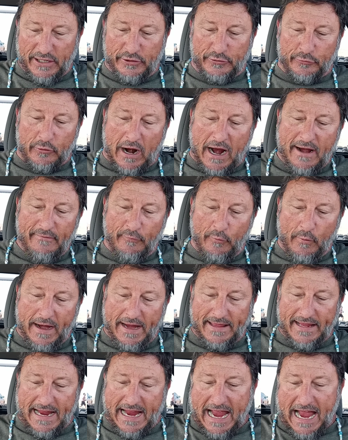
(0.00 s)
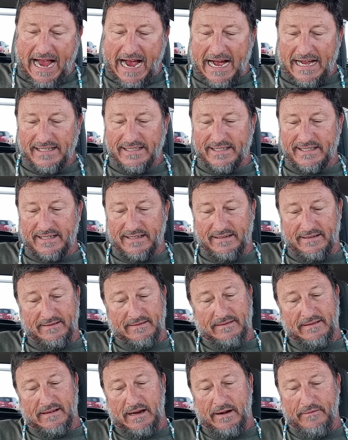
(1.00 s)
they drive away the ass
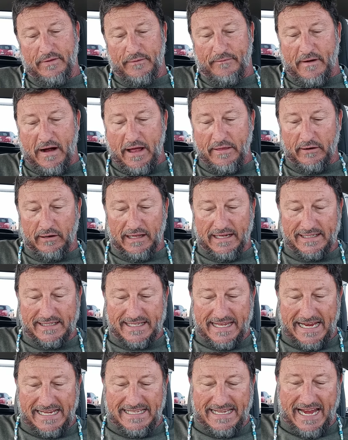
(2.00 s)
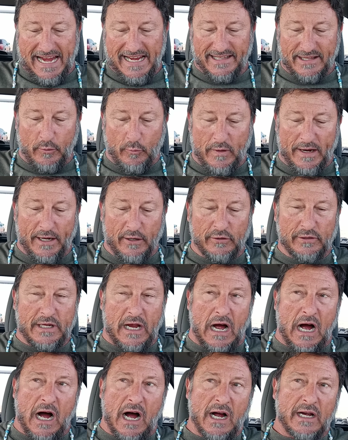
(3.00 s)
of the fatherless, they take the widow's
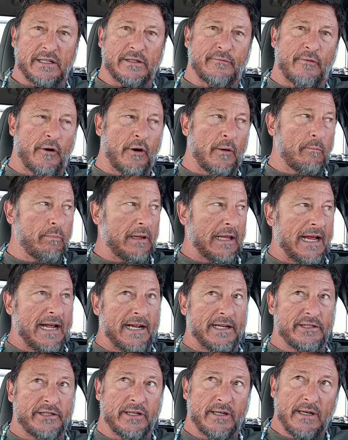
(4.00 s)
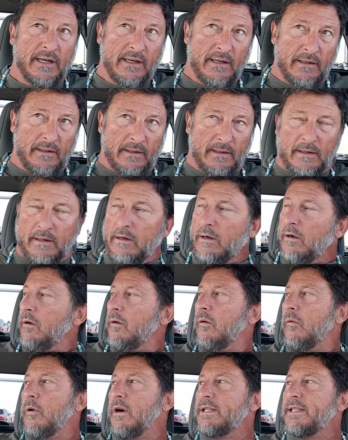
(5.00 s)
ox for a pledge.
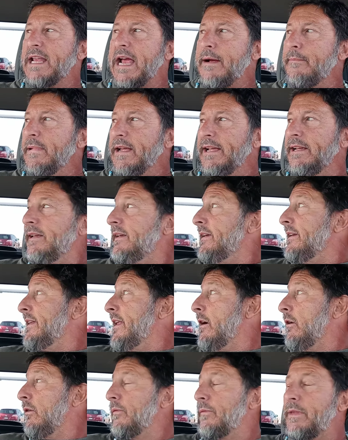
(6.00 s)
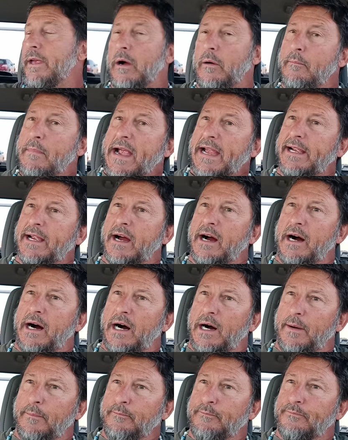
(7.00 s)
What's that mean? They'll they'll make a
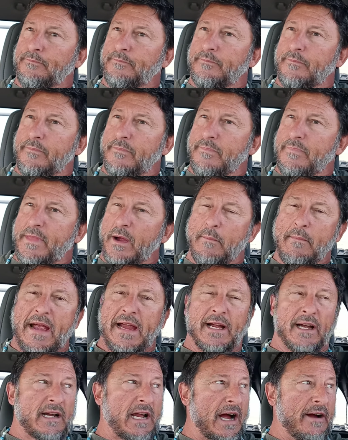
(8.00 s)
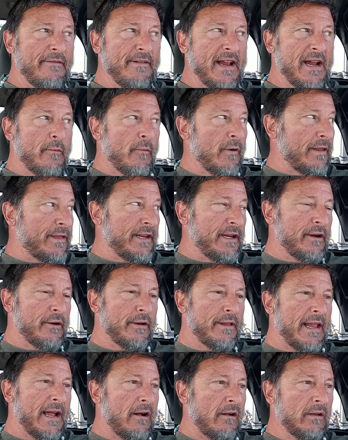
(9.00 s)
um, they'll make a covenant with you,
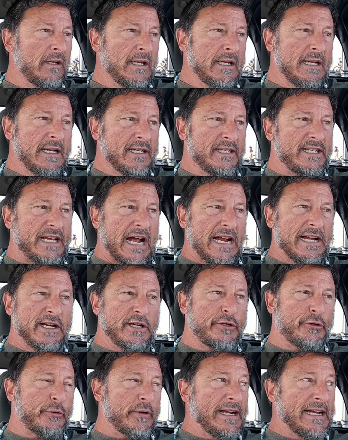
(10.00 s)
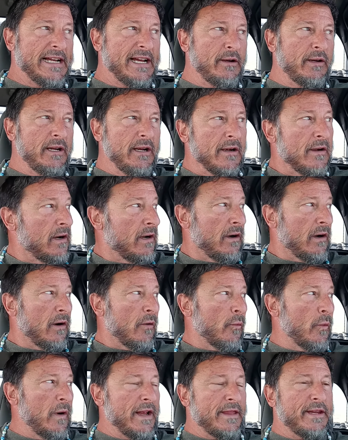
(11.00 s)
and they'll sign a treaty
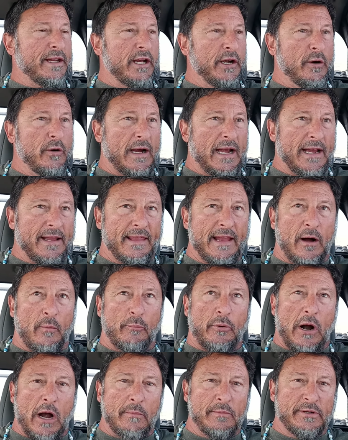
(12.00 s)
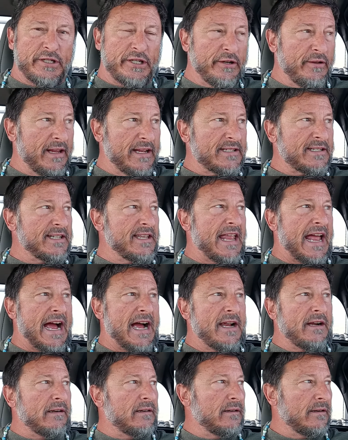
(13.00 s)
with you, and they'll promise you this and
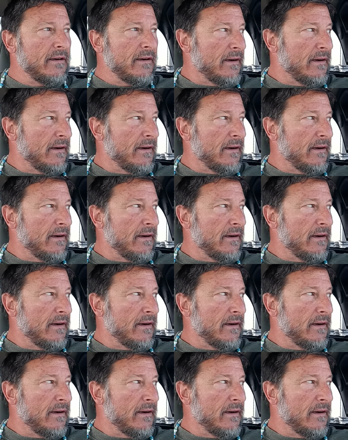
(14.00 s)
that,